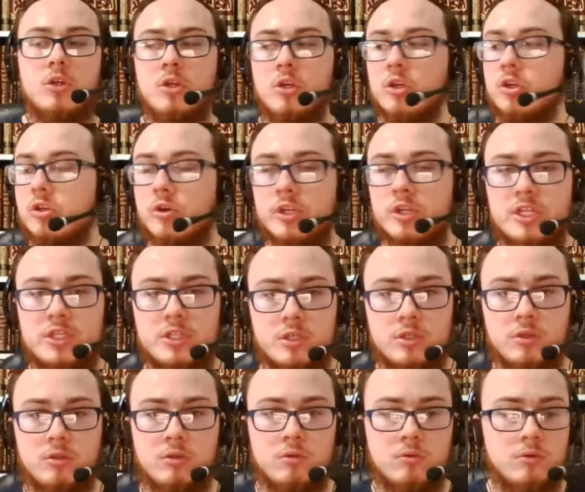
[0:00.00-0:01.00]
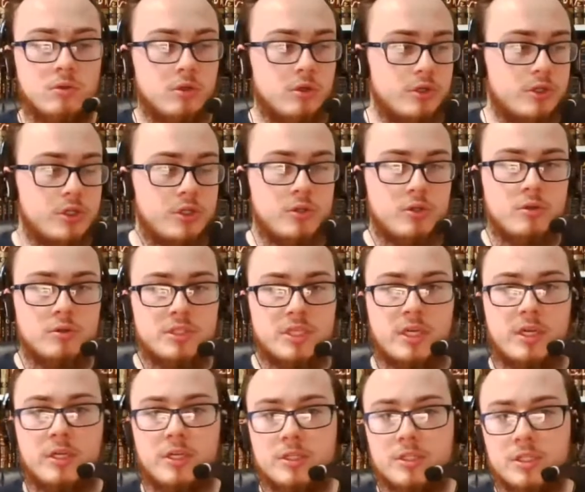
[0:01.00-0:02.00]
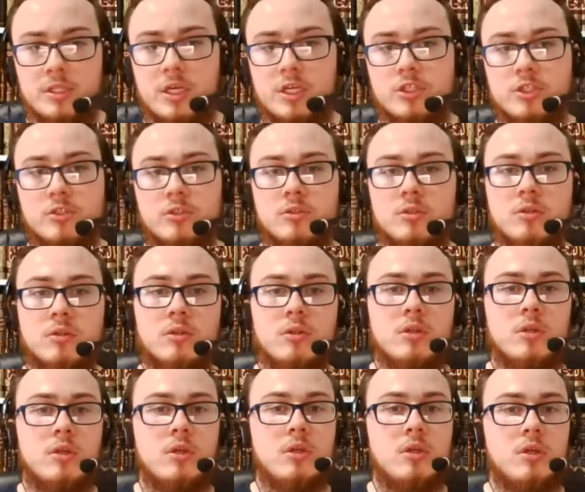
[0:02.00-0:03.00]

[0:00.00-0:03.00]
You don't need to go to Sahih International.